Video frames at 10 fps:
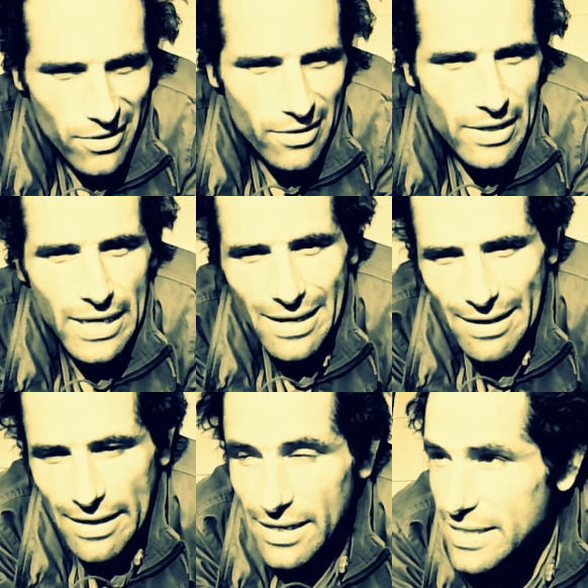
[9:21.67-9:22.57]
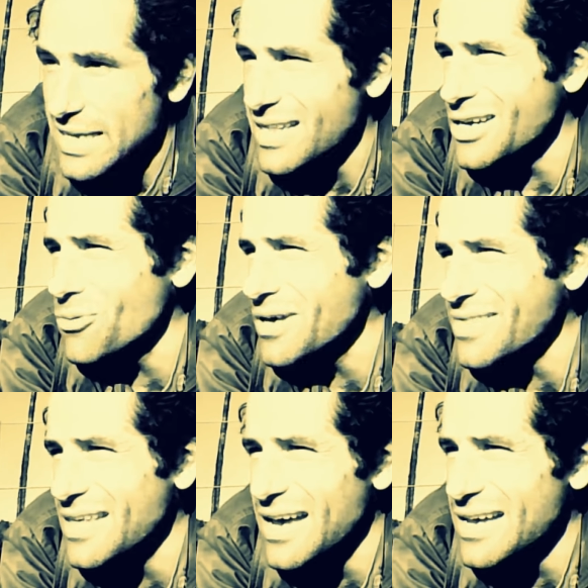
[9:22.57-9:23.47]
are dealing
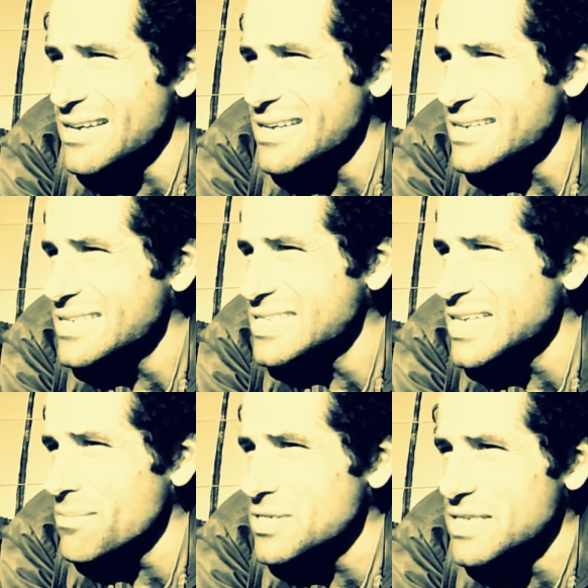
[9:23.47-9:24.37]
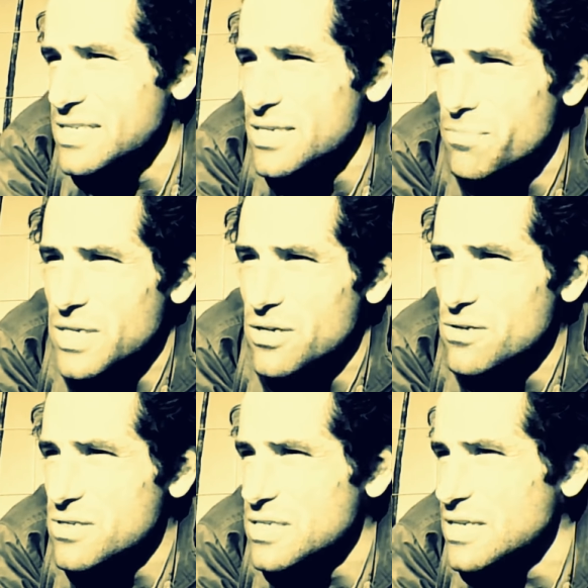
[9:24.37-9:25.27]
with substance
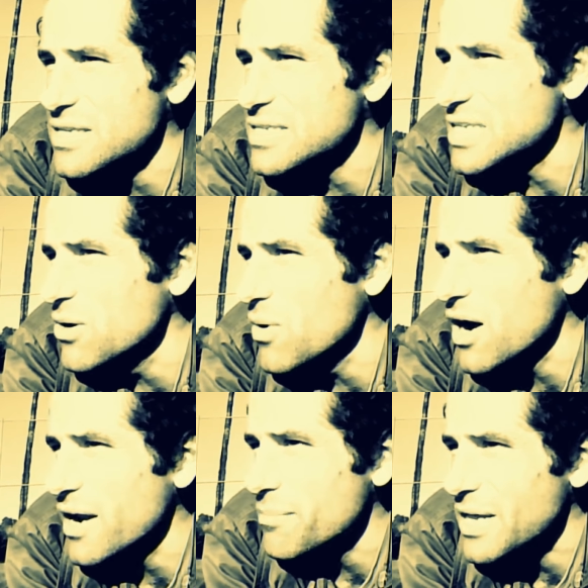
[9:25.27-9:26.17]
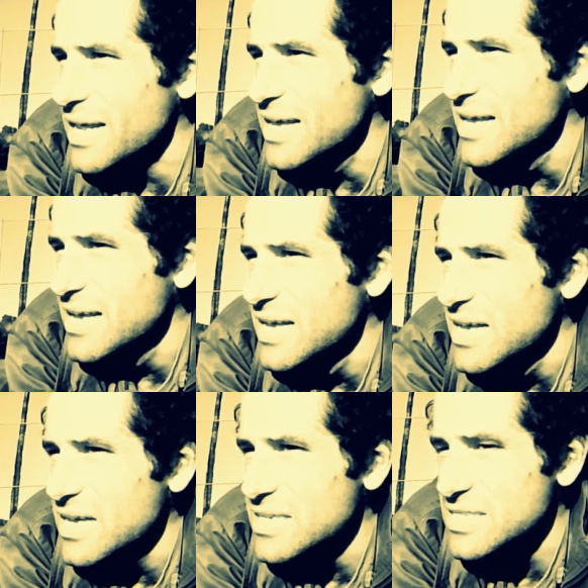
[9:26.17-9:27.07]
abuse and so on, but
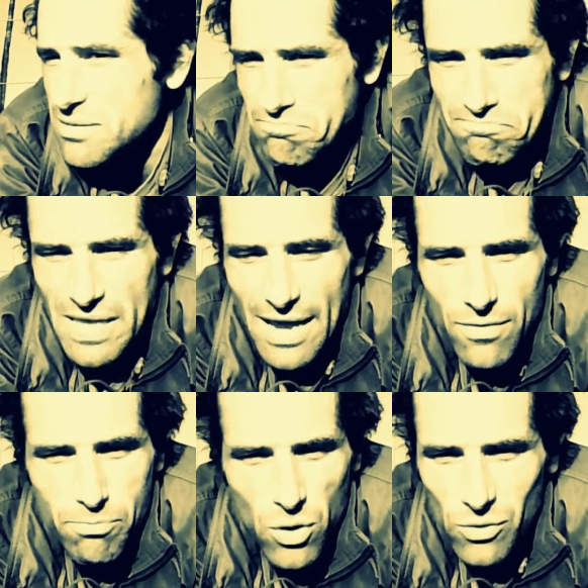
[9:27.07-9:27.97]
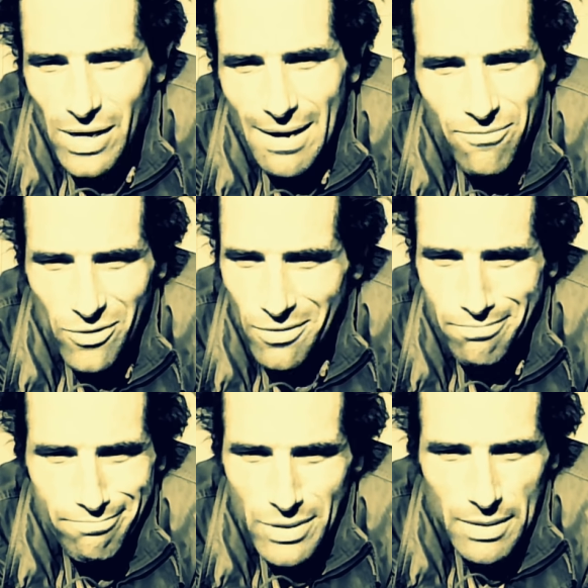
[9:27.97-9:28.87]
just they have a program for
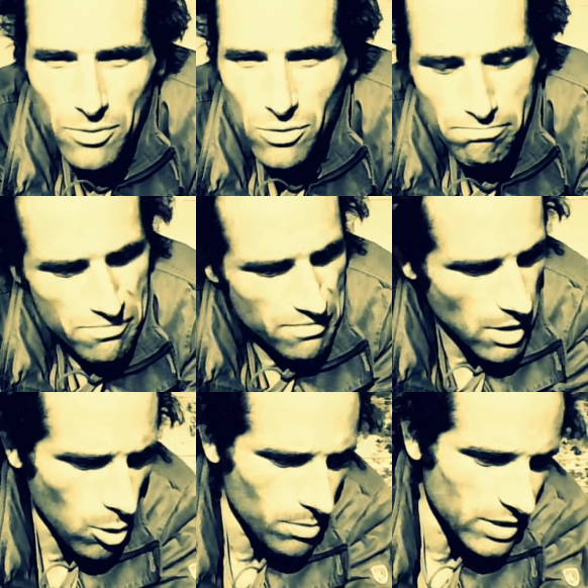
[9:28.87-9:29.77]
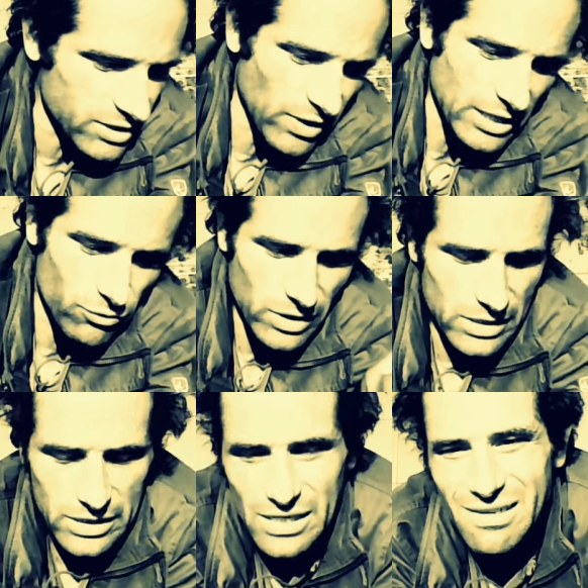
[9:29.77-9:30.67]
people, homeless
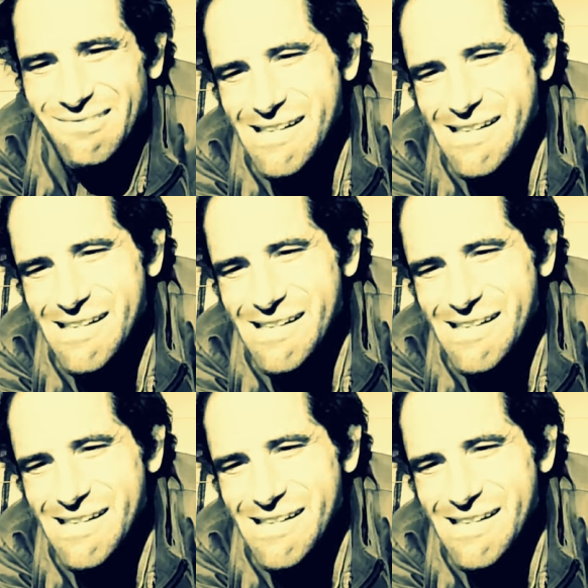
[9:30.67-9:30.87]
veterans, and